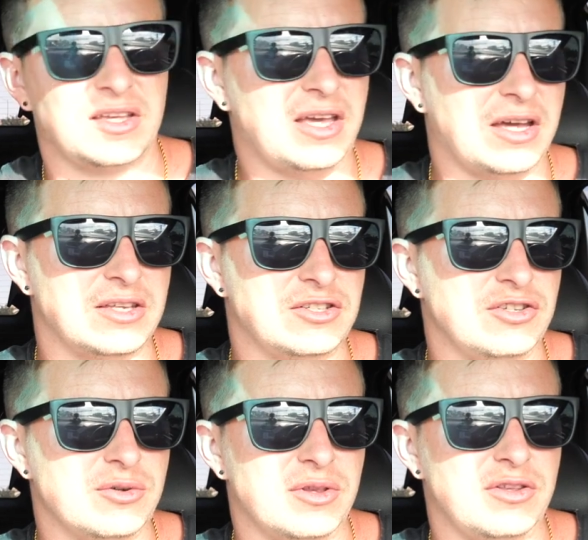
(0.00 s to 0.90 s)
Yeah, it's,
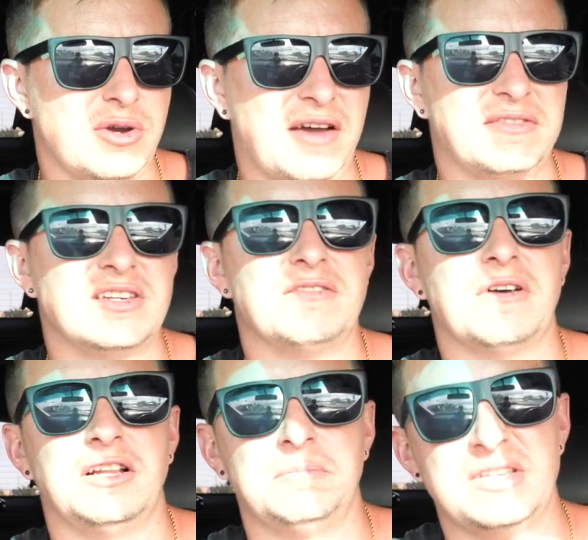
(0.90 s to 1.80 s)
you have to
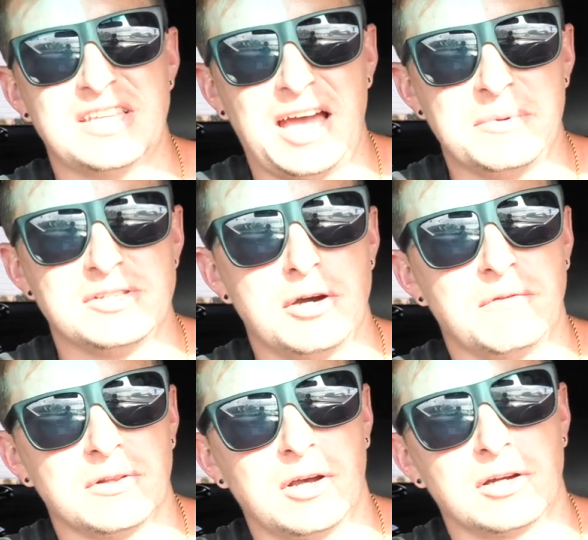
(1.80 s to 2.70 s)
develop these habits
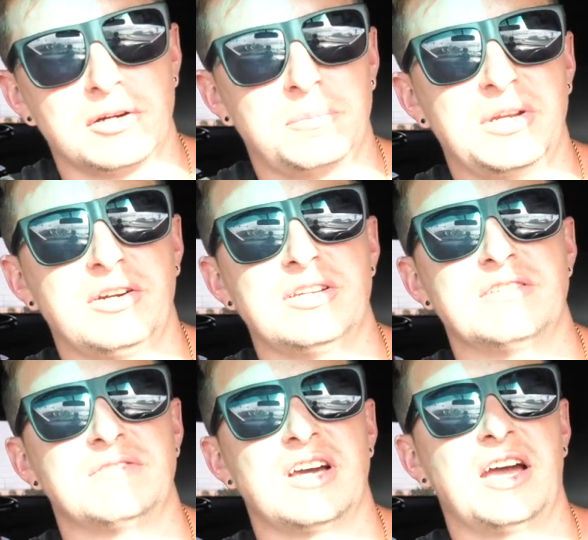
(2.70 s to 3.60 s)
over longer
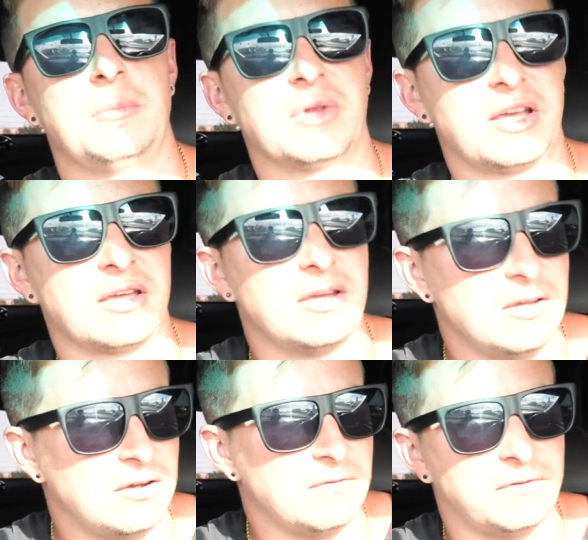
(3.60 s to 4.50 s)
periods of time. Like,
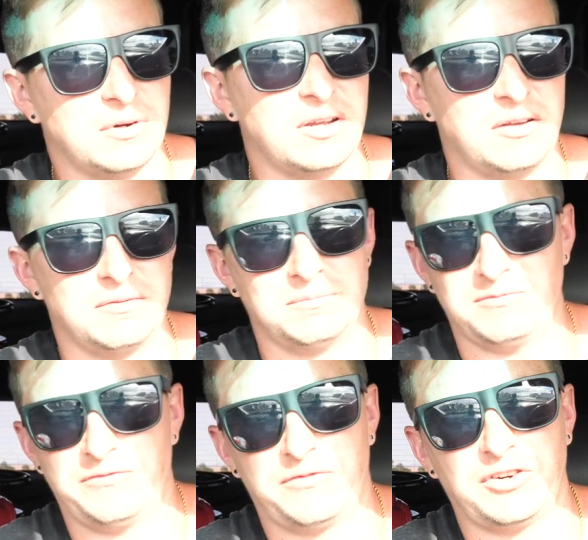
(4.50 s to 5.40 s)

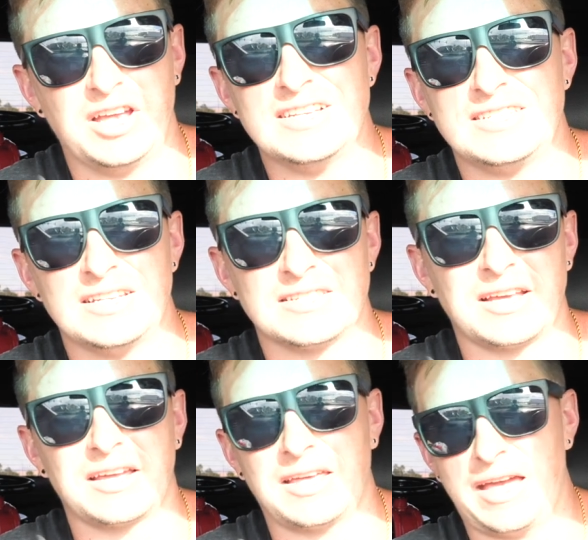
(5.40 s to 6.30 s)
for instance,
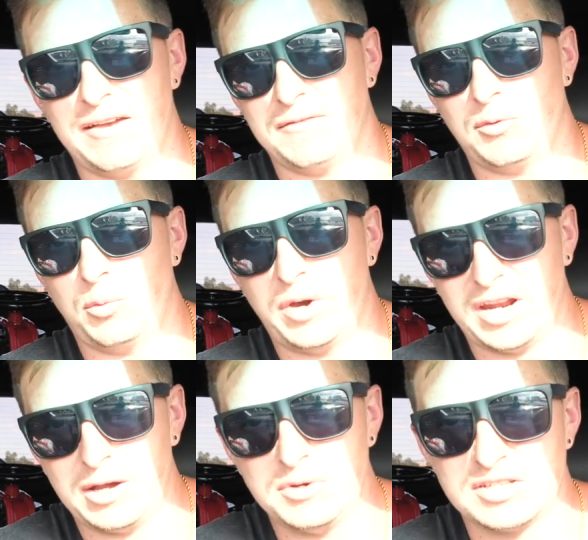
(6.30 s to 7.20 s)
like when
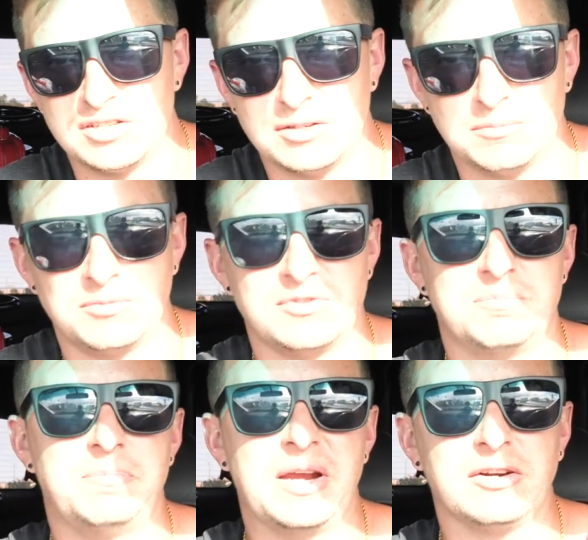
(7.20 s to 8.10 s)
I was
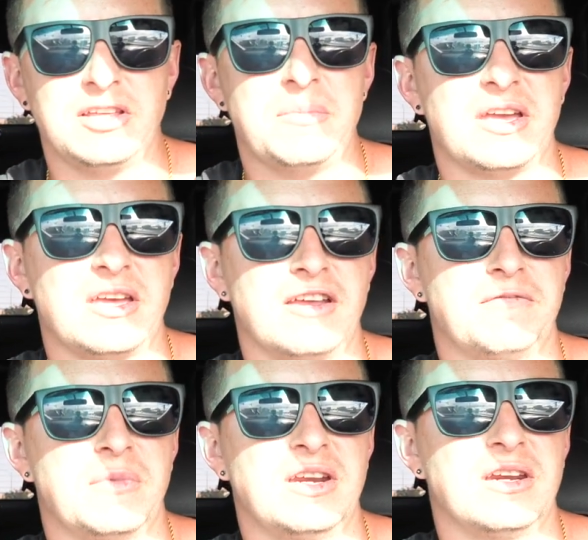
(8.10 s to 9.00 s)
barely making
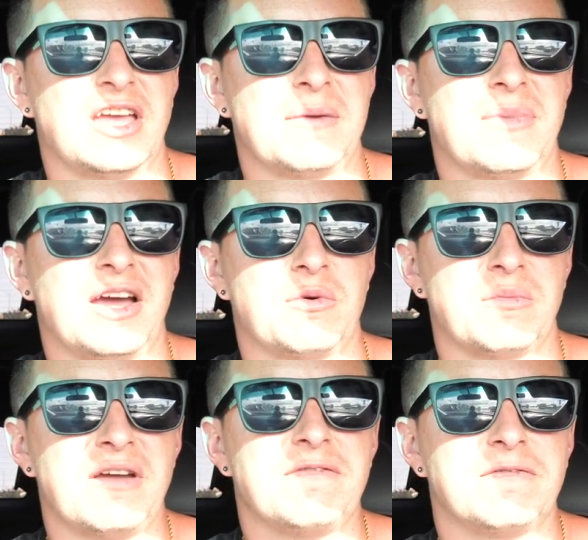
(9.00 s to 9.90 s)
enough money to get by, when
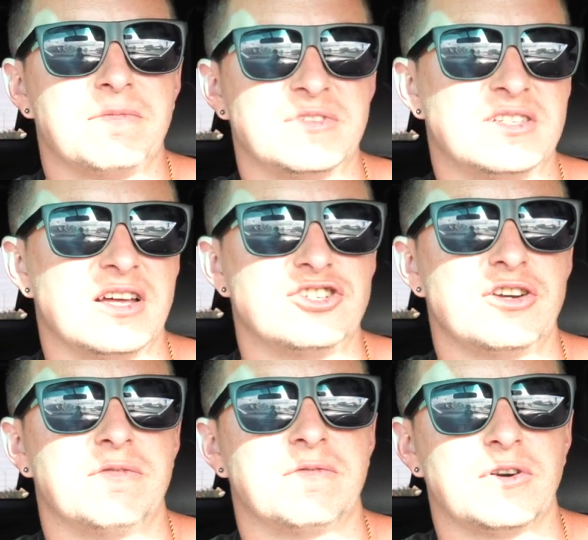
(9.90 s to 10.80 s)
my stunt
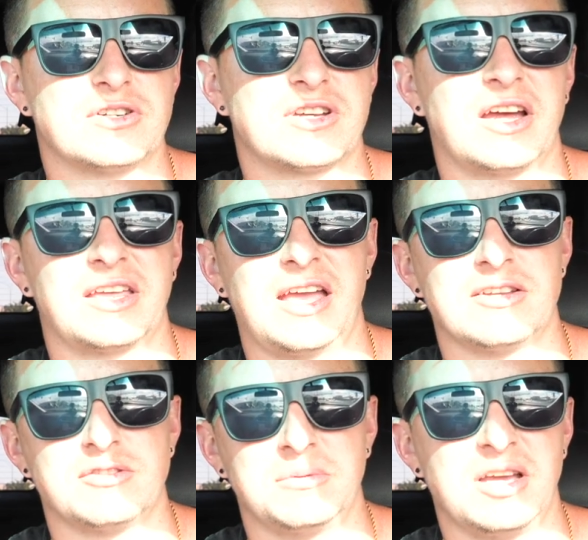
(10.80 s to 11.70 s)
show first got
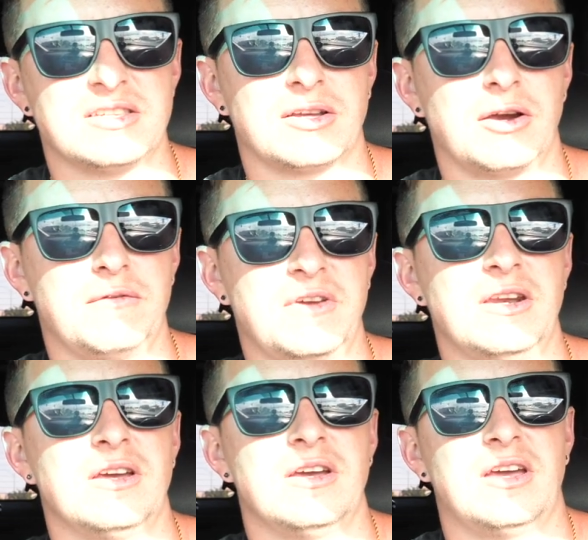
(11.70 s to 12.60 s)
canceled because of
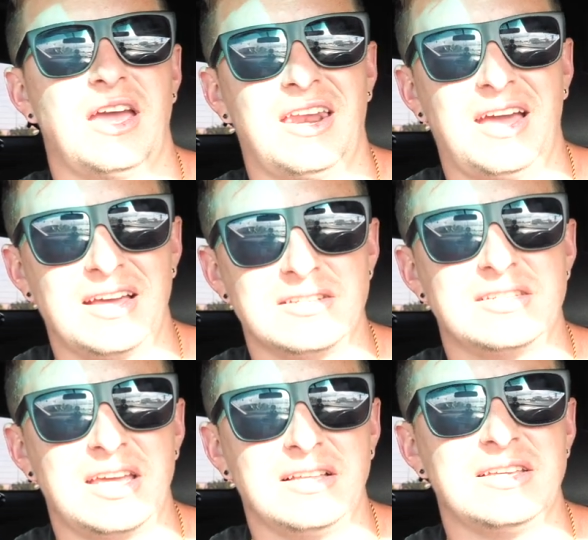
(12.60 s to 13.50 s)
COVID, and I had to
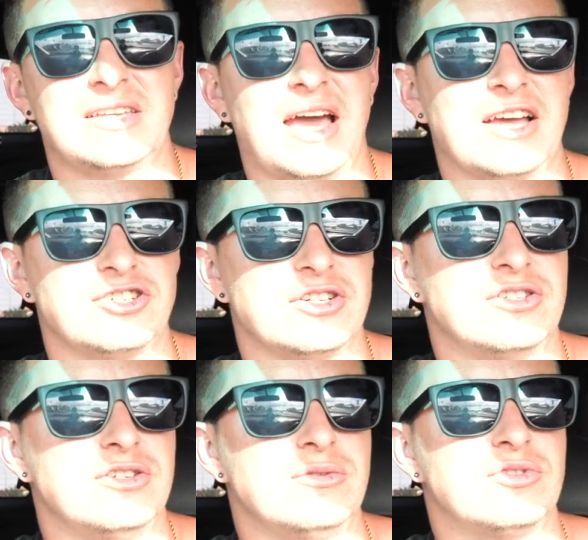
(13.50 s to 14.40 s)
daily dash
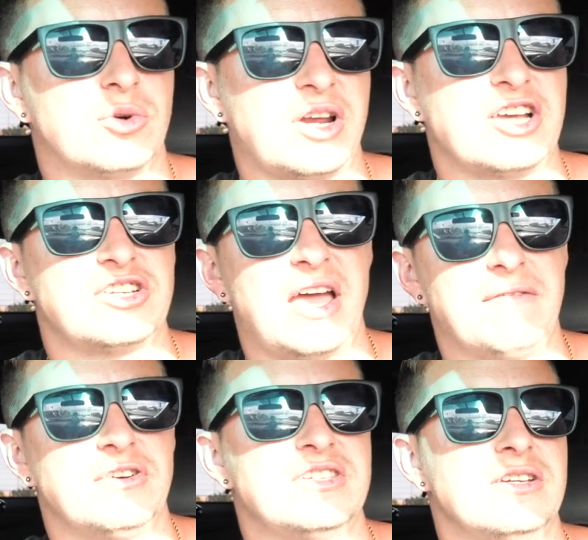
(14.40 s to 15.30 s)
and do DoorDash
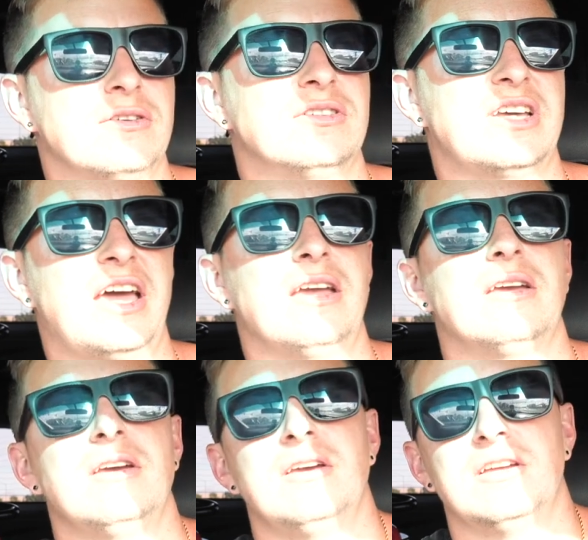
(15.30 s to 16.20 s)
every single day,
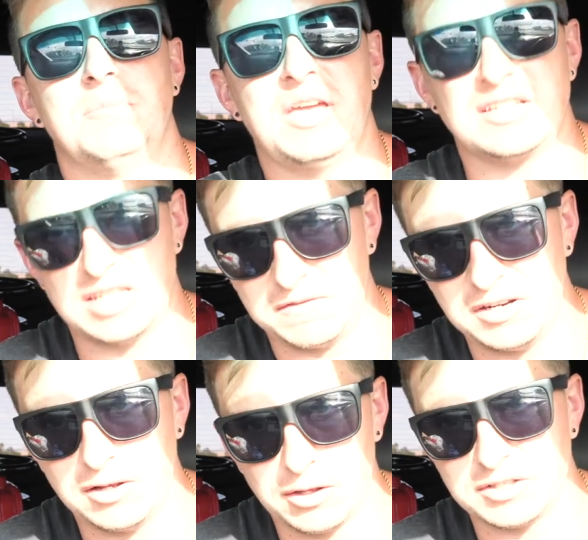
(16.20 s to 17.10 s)
make
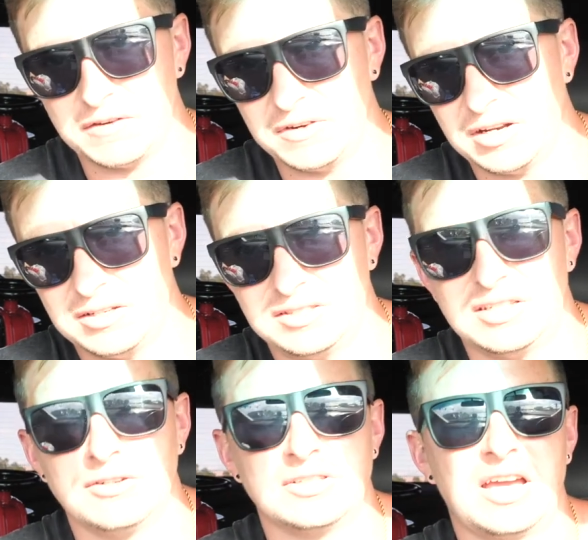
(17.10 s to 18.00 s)
$70 every
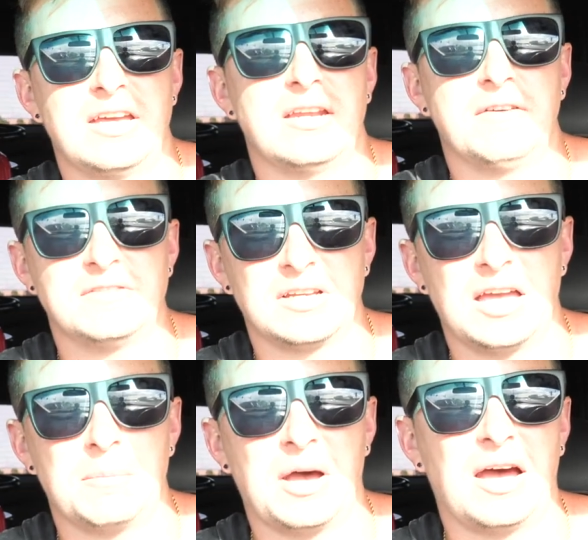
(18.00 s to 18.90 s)
single day, enough to
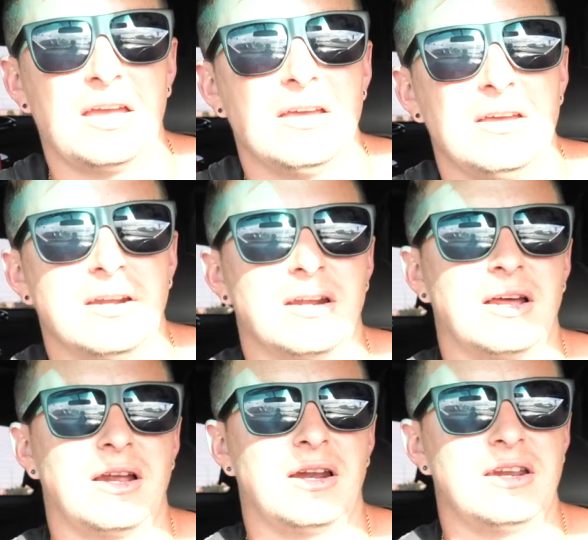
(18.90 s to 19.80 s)
get by,
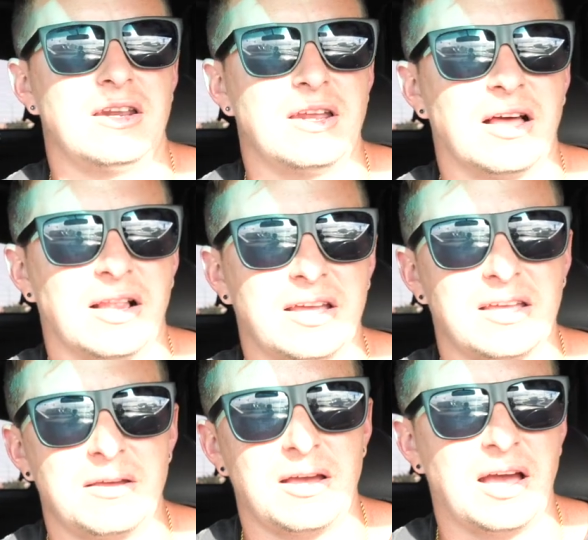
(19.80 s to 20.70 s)
like,
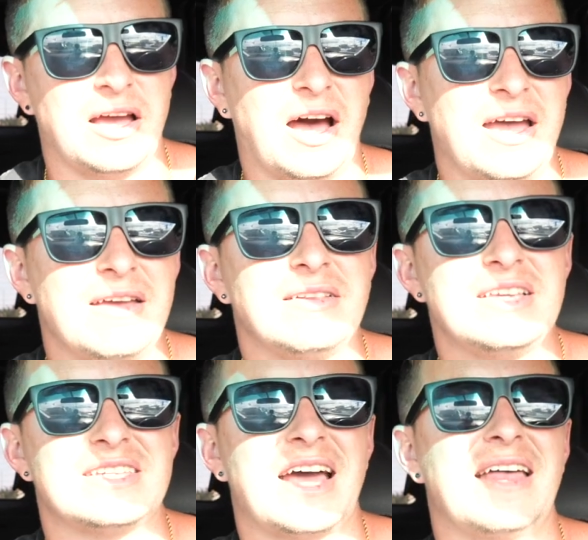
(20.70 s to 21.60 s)
I at
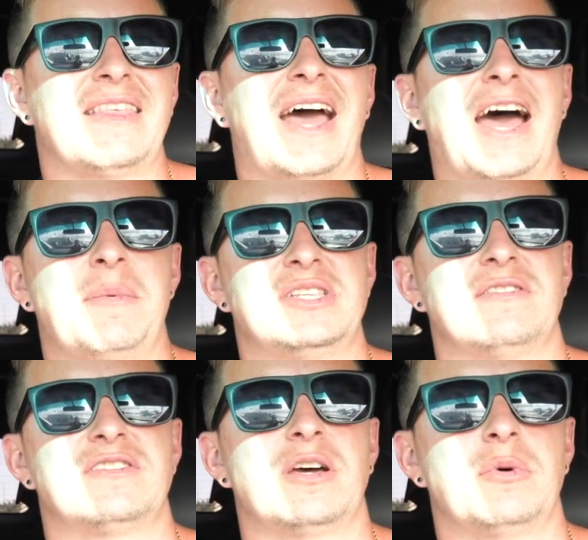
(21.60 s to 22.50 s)
least had the habits
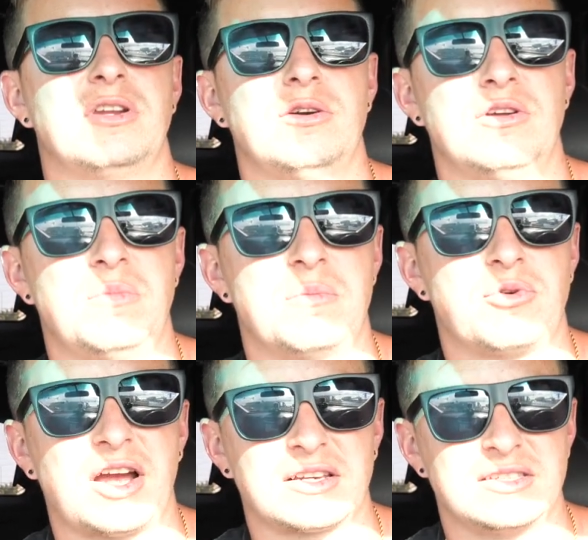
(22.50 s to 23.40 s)
of someone who had been
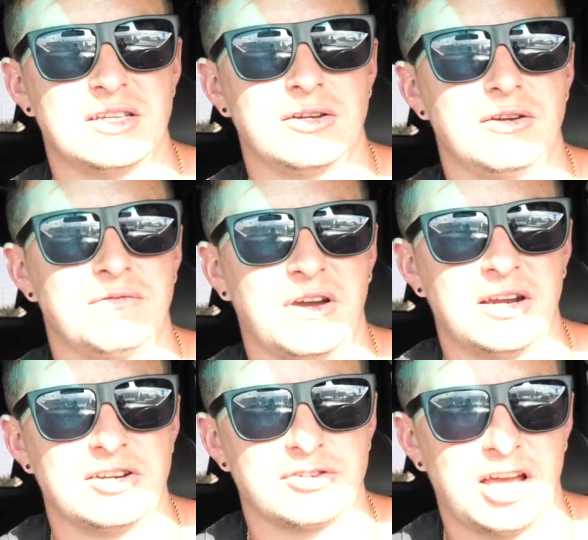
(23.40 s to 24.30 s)
practicing good
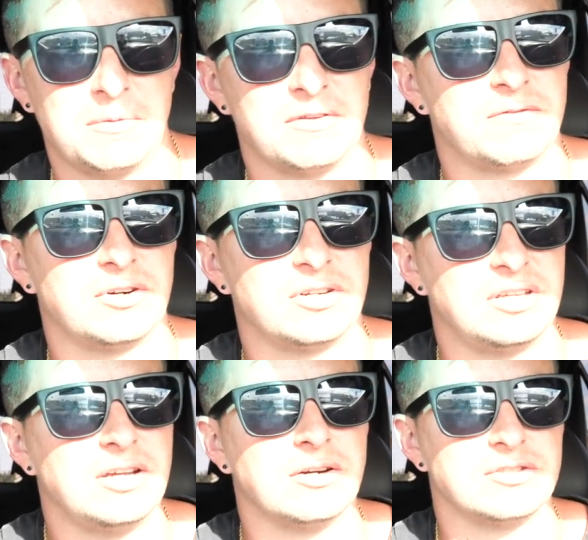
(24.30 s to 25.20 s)
financial habits for
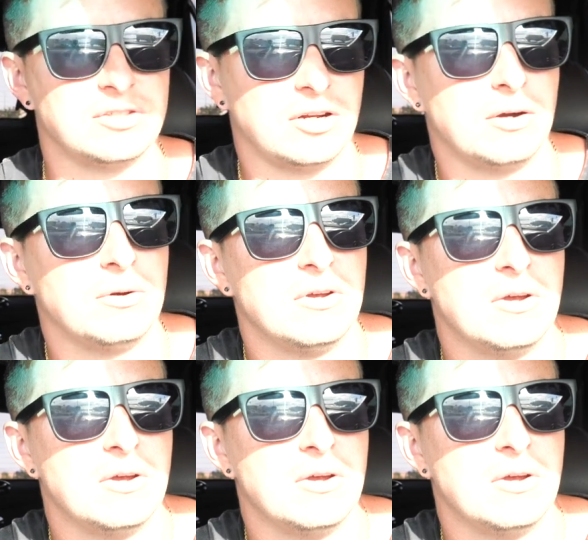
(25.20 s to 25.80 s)
years, you know?